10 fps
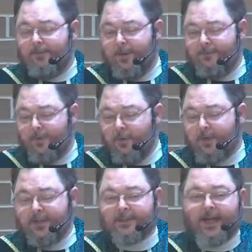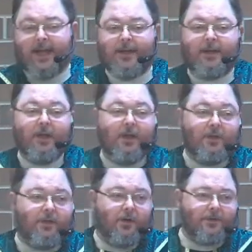we focus on
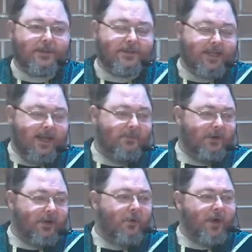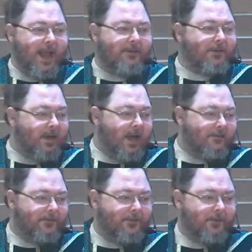those that say we don't have
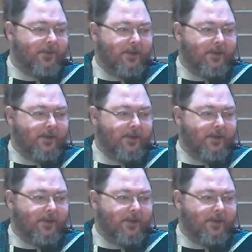enough.